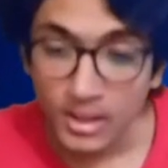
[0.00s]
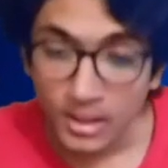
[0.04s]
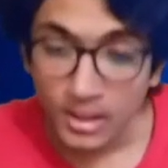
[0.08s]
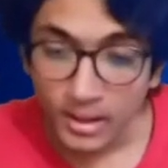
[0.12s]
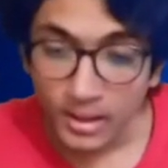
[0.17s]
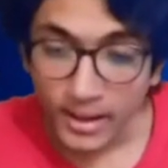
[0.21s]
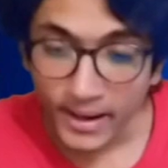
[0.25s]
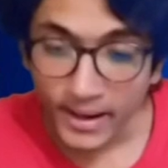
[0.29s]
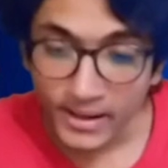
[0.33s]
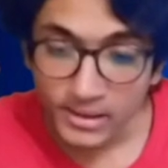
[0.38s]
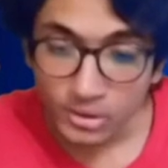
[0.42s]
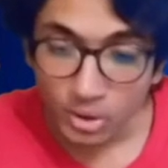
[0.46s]

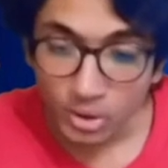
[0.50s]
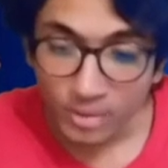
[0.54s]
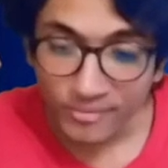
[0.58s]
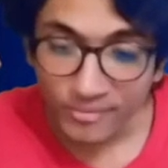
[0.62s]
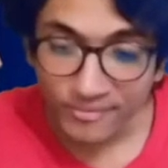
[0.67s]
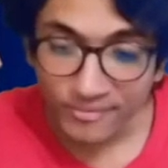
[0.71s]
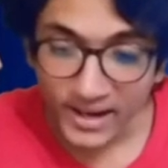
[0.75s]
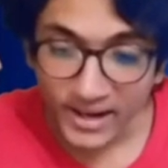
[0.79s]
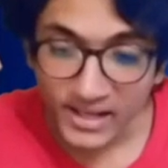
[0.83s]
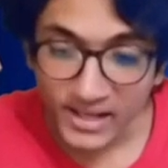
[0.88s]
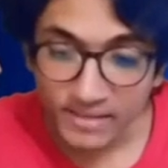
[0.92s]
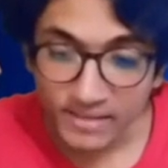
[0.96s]
And your
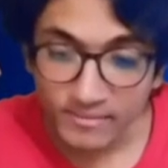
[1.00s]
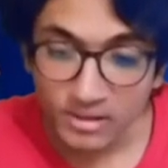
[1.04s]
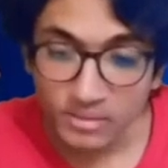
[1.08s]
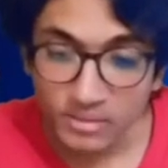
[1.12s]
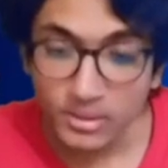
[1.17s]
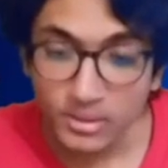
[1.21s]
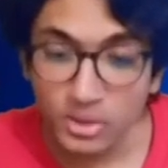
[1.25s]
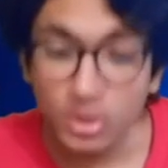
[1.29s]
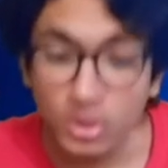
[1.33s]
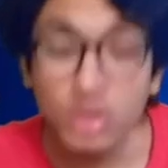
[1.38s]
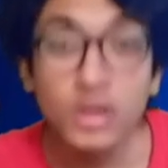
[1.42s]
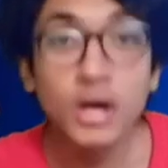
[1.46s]
fine will be
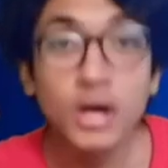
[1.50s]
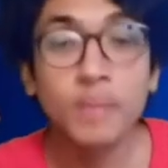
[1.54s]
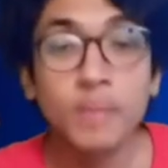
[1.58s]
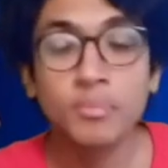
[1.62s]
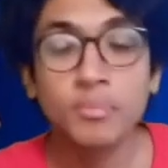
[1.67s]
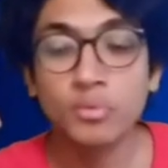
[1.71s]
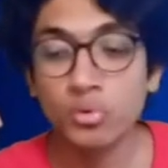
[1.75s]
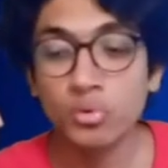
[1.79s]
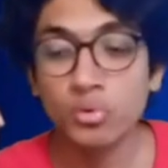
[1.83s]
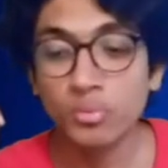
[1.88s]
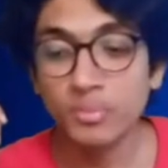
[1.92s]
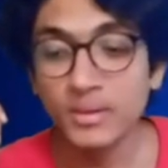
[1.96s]
your up to
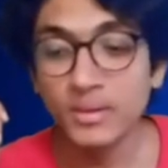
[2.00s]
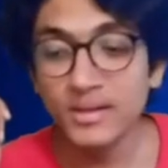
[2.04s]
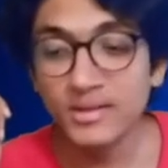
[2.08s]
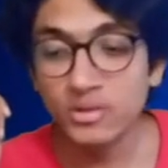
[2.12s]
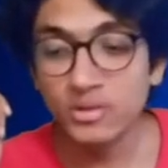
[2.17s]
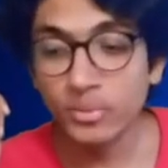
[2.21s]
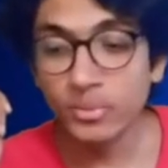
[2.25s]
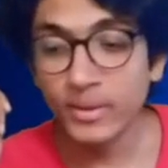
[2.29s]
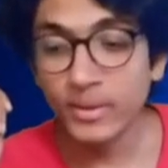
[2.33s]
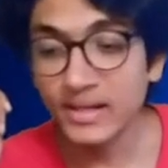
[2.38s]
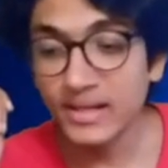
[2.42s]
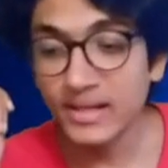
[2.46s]
rupees
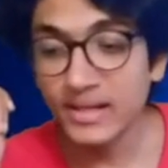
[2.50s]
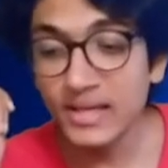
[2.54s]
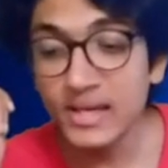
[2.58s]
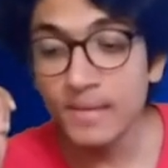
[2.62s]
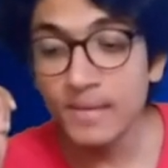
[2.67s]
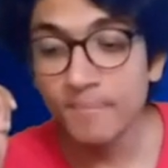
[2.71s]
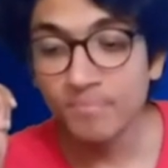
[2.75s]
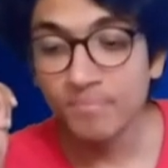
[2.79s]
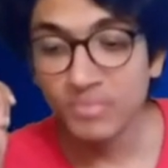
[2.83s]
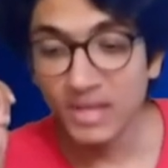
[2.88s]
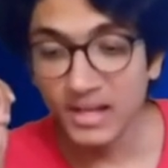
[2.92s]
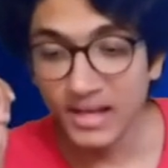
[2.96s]
20
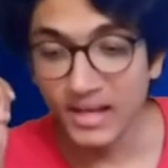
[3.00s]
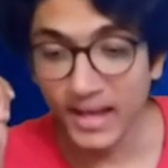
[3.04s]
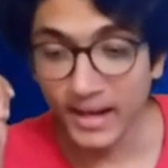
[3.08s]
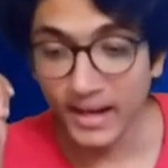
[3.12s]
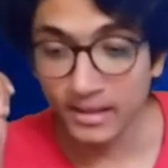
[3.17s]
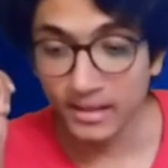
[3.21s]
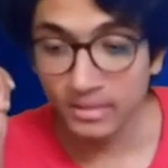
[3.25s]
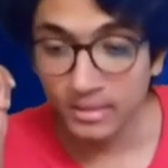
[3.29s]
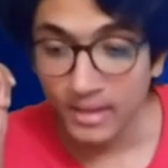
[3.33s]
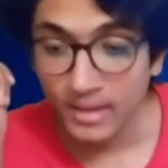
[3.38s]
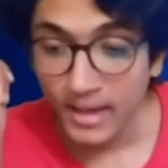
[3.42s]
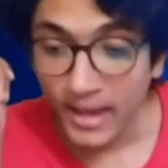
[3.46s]
lakhs.